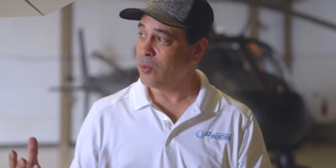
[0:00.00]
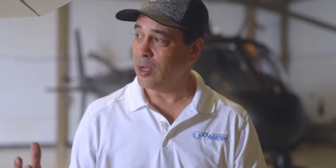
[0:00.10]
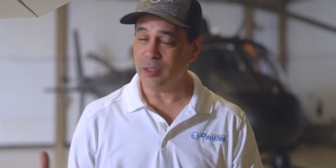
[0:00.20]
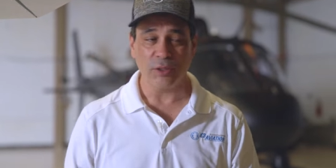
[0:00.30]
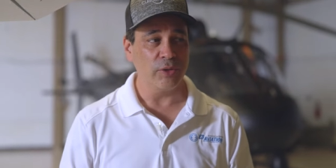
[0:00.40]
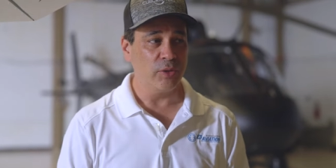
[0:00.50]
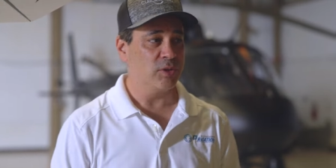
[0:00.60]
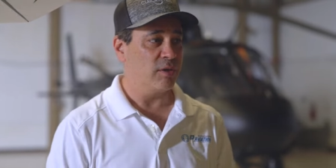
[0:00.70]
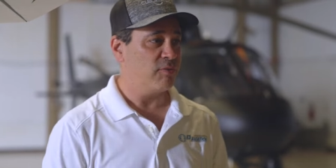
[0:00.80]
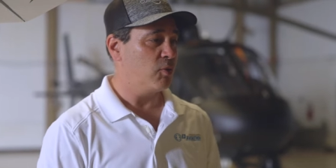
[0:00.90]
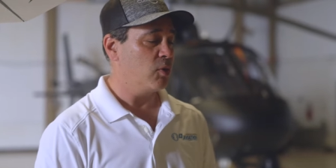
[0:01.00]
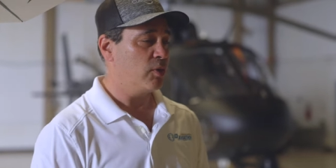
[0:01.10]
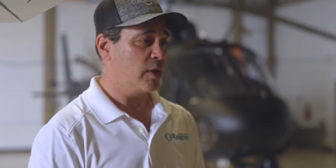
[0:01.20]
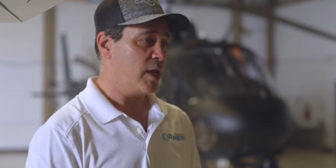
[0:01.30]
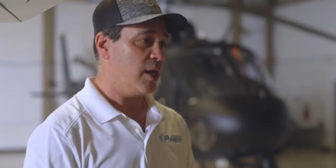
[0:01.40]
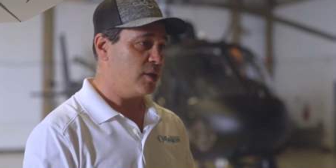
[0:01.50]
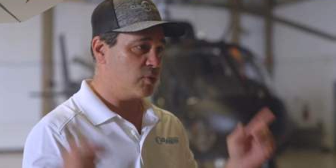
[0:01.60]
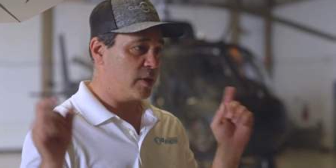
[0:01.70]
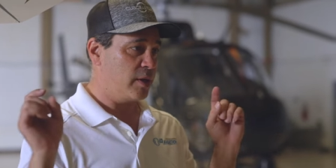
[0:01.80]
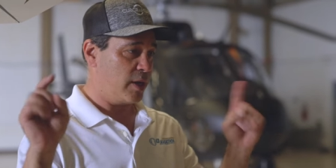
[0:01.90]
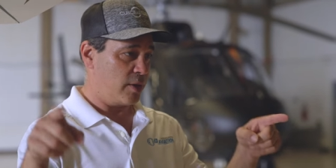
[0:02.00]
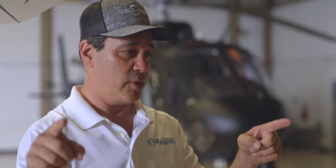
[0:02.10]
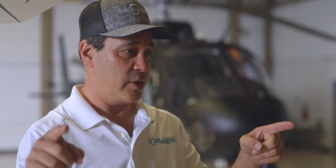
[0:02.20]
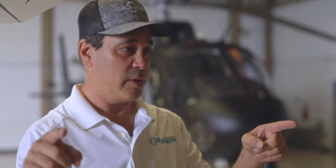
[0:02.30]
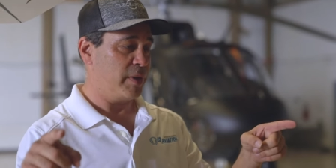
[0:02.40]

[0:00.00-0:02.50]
We also use it for the guys right now that are